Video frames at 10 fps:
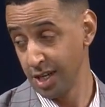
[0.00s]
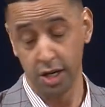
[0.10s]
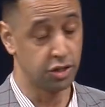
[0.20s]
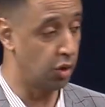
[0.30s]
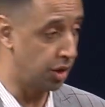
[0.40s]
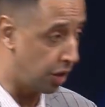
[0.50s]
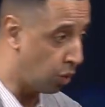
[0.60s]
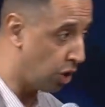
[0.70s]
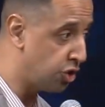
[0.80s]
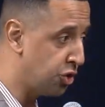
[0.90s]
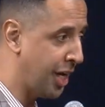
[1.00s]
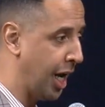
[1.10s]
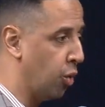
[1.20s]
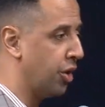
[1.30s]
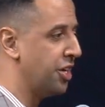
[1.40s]
So in other words, you
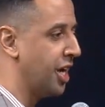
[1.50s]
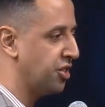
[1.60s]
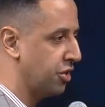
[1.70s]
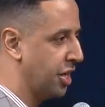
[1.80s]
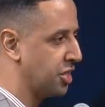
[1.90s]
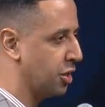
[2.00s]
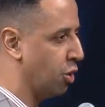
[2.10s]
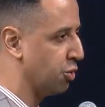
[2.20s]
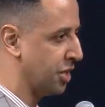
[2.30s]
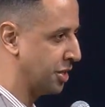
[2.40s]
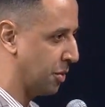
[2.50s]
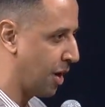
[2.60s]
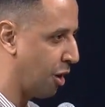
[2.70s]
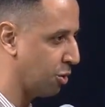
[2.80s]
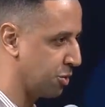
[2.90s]
can't wear yesterday's clothes and
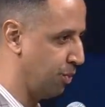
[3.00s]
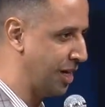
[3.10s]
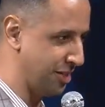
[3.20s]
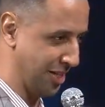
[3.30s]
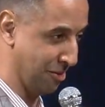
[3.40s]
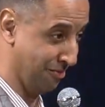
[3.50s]
tomorrow's blessing.